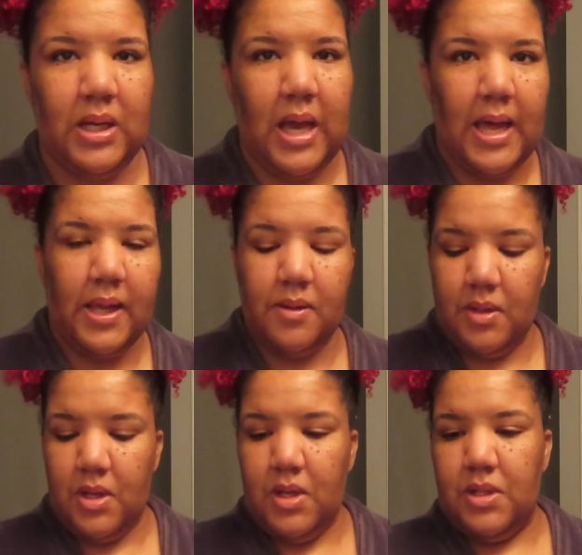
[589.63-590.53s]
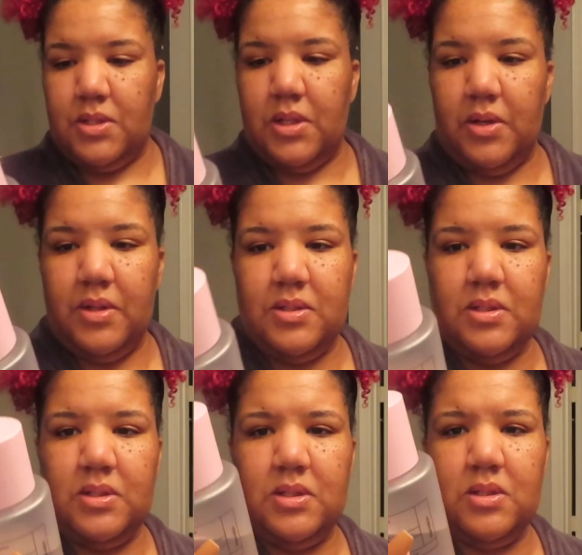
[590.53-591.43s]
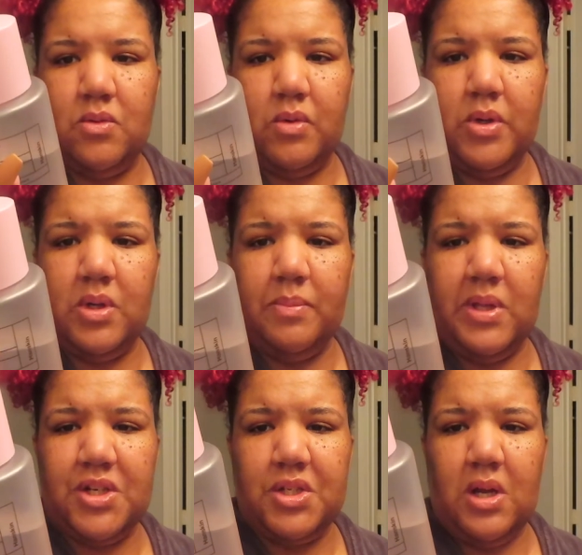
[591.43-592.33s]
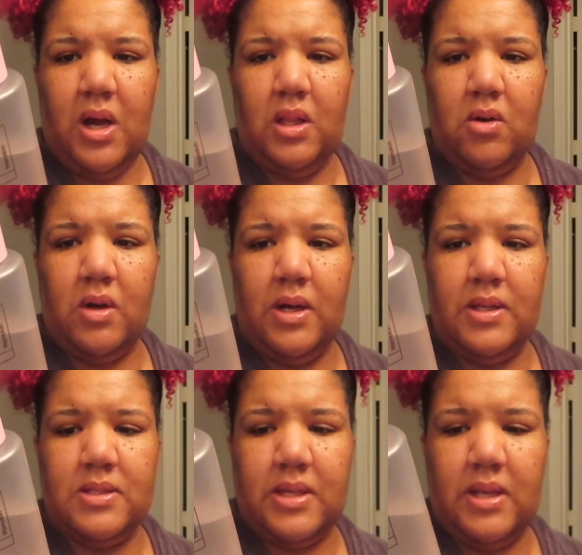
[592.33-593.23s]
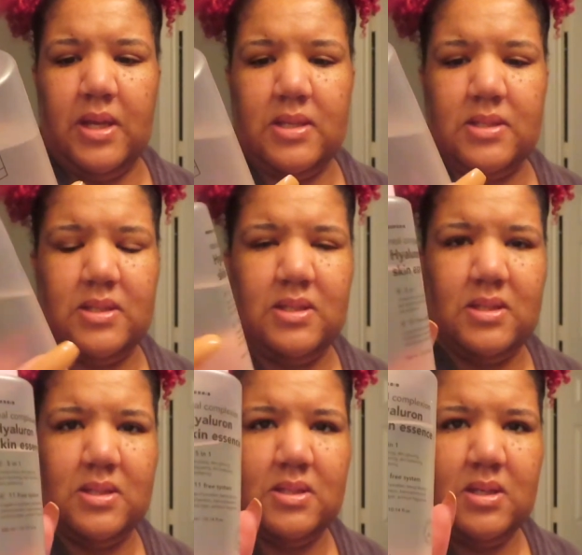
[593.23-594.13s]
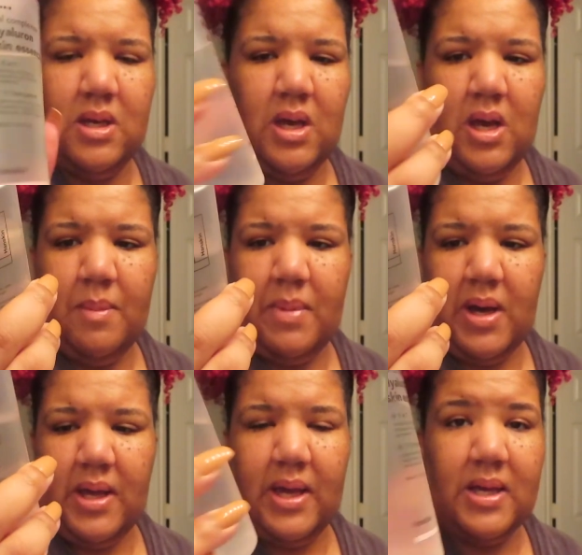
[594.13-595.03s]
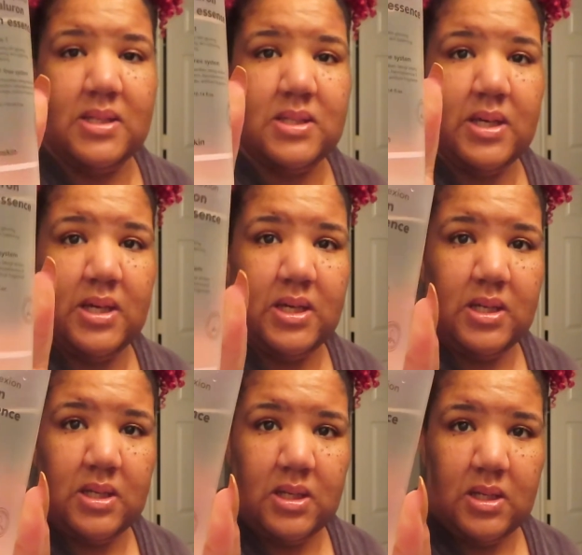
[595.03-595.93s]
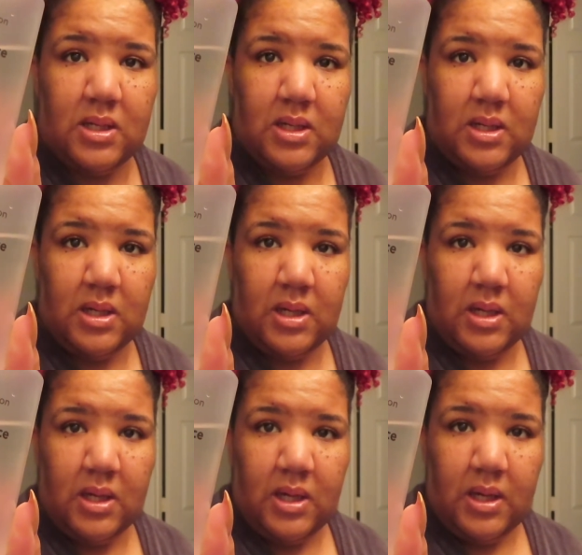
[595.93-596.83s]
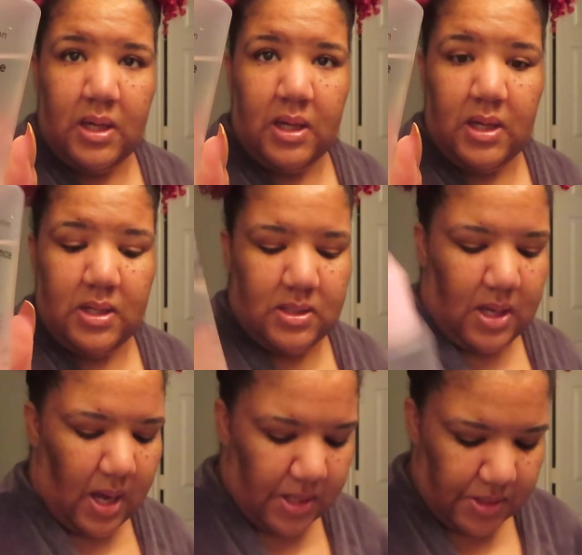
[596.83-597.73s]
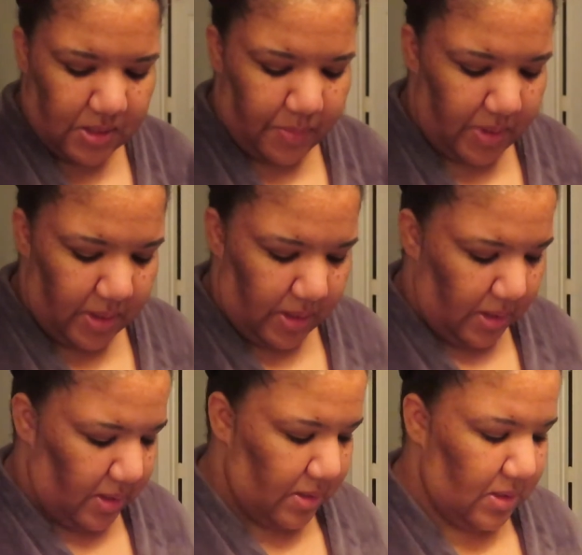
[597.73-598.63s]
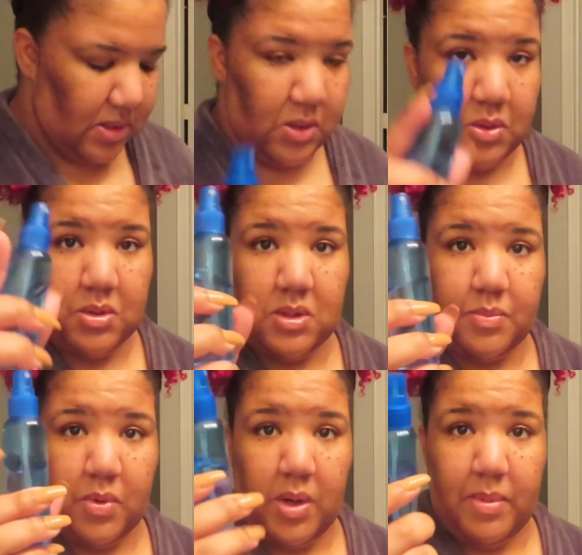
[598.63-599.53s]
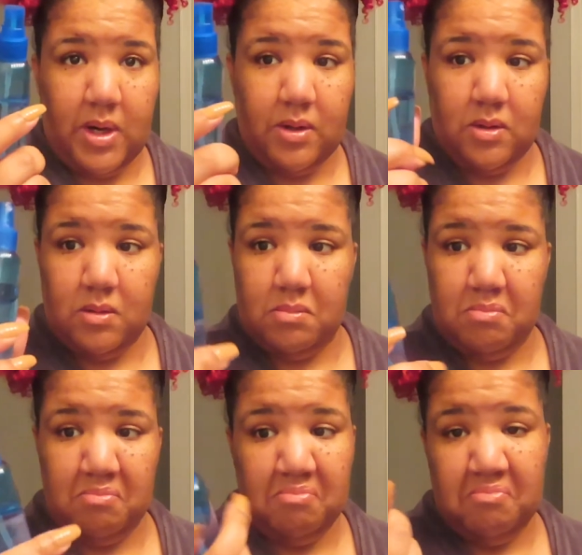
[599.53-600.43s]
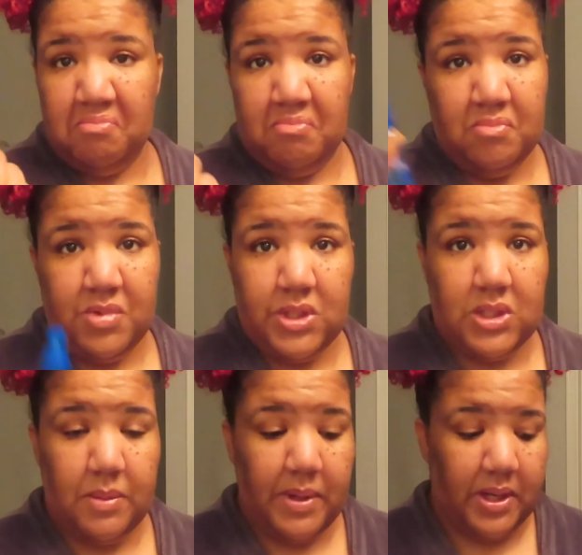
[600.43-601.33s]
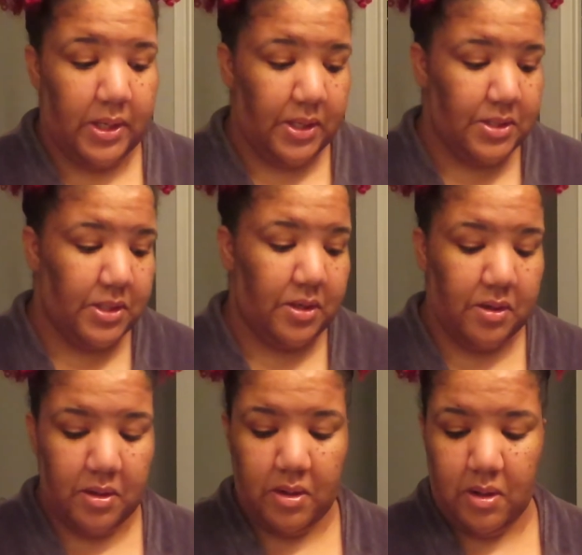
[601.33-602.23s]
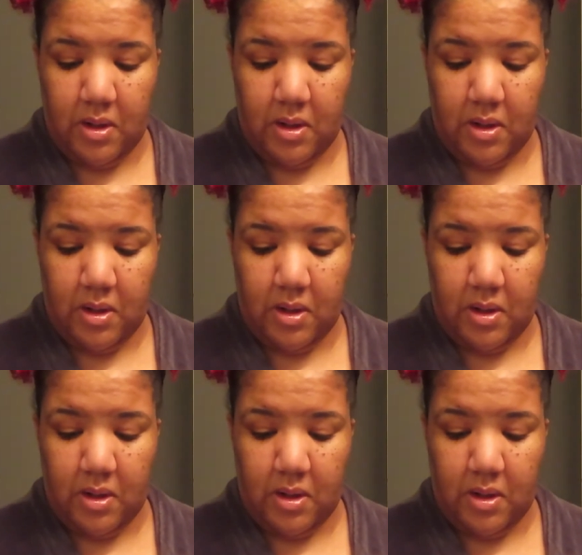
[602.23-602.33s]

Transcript: Got it. So this is Real Complexion Hyaluron Skin Essence by Hanskin. And I just put it in this little spray bottle just to make it easier.